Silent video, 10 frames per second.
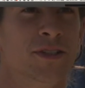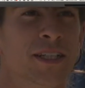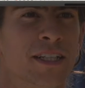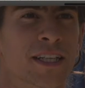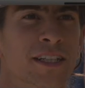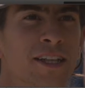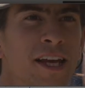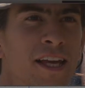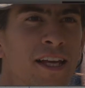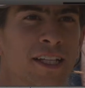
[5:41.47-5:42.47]
he, like,
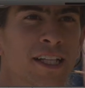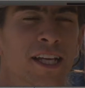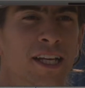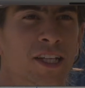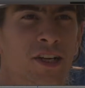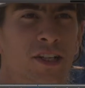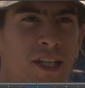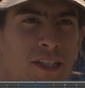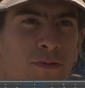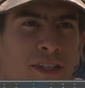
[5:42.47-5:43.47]
he hooked
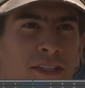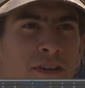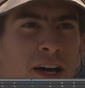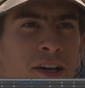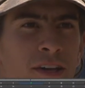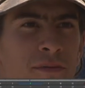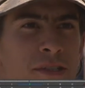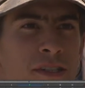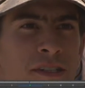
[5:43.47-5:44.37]
us with his volumes.